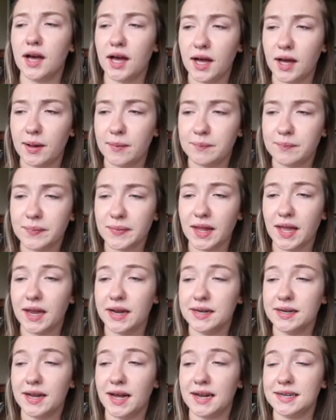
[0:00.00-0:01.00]
Um,
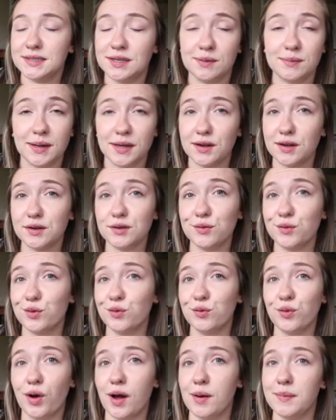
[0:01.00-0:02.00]
and I don't make
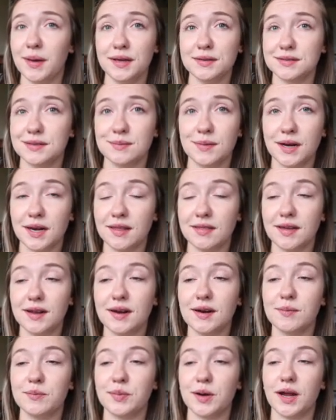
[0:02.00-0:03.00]
amazing money
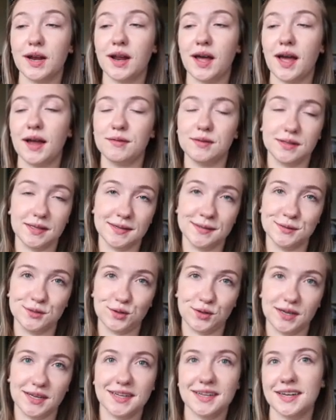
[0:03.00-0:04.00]
there, but I really
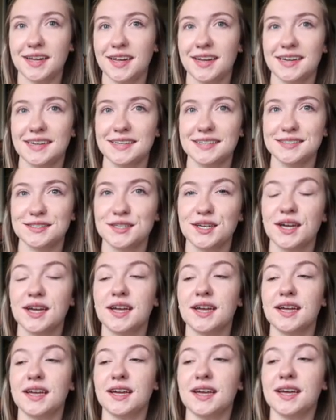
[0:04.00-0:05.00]
enjoy it, and
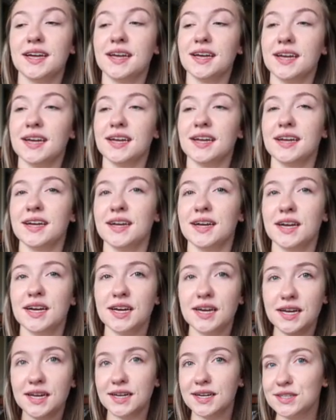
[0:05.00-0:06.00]

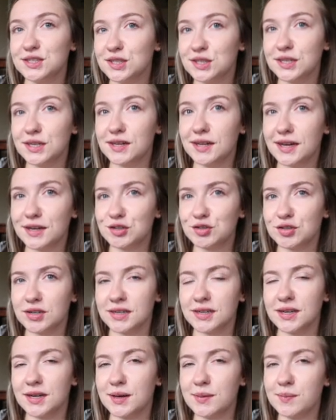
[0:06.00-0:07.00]
it's a little extra
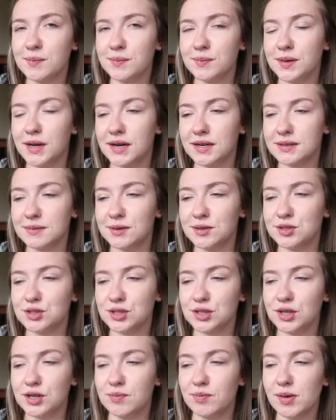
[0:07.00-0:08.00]
income, not as much as
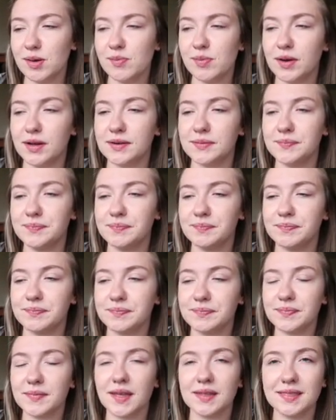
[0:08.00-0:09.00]
it could be, but
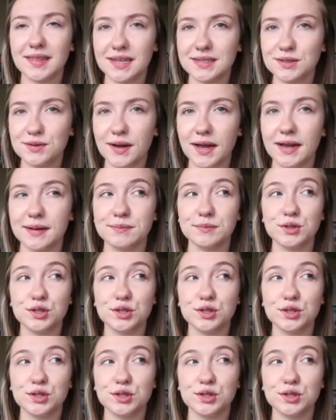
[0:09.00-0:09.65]
that's okay.